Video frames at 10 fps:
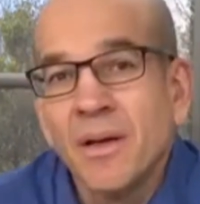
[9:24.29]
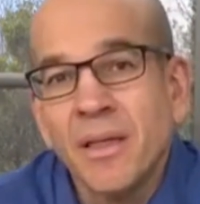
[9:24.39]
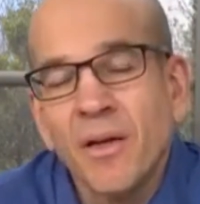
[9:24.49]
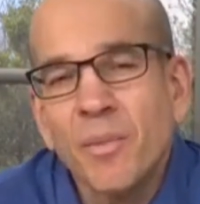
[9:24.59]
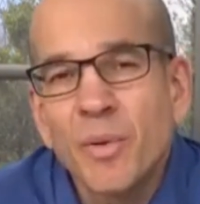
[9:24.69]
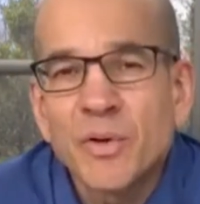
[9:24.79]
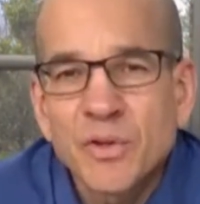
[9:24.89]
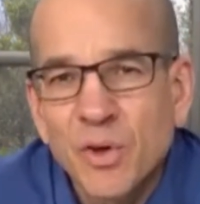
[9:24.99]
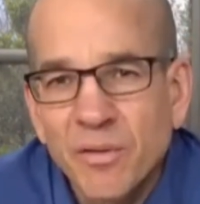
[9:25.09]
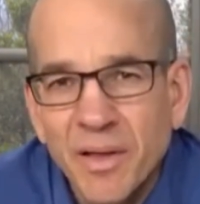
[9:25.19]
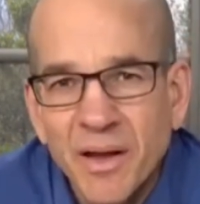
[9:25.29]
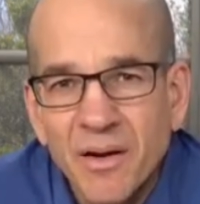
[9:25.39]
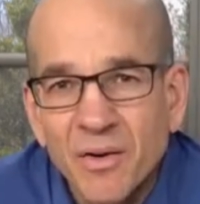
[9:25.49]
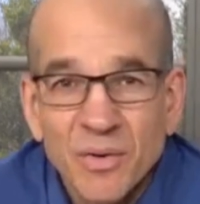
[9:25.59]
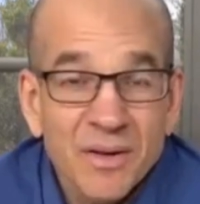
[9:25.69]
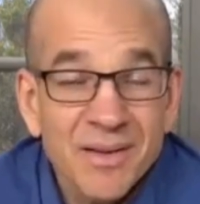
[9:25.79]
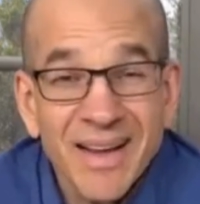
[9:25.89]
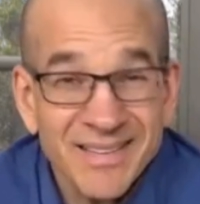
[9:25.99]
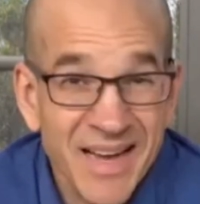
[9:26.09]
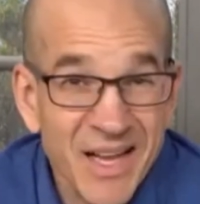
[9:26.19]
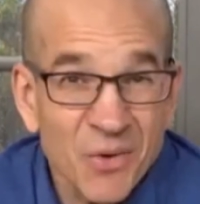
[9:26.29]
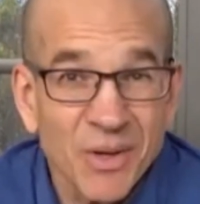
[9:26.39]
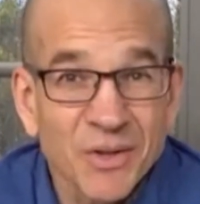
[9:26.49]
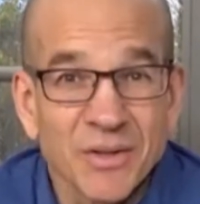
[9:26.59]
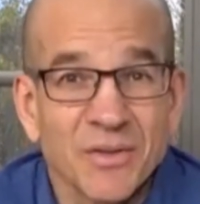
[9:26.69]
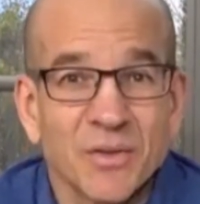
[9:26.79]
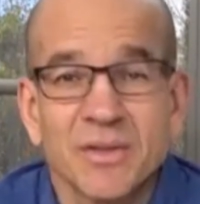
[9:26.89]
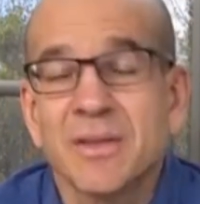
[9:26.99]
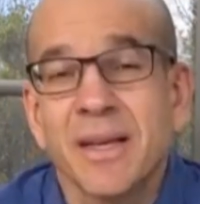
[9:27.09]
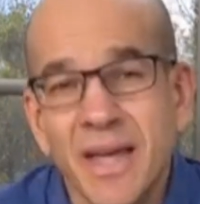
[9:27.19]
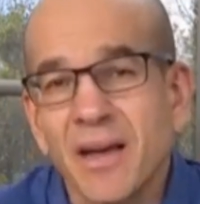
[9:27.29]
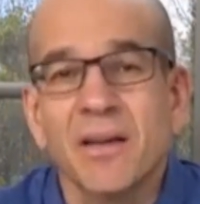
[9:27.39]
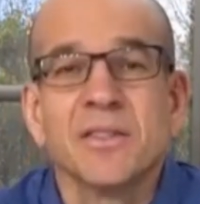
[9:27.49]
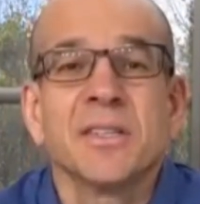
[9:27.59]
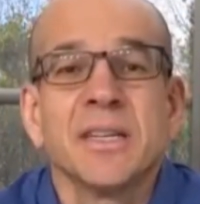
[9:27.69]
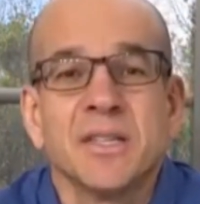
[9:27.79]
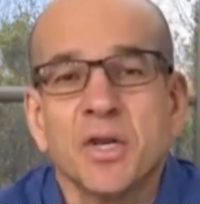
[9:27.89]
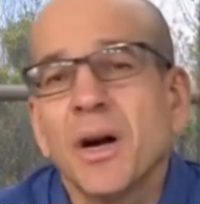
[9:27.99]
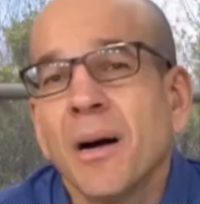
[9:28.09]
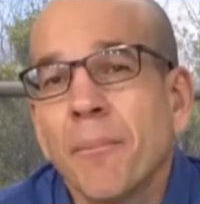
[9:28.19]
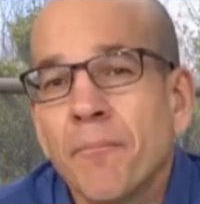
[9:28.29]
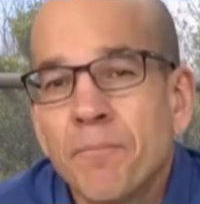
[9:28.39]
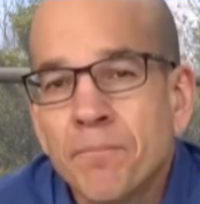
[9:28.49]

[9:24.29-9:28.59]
the other person over there who doesn't ask any questions, who's just like, yeah, I'll just take the job.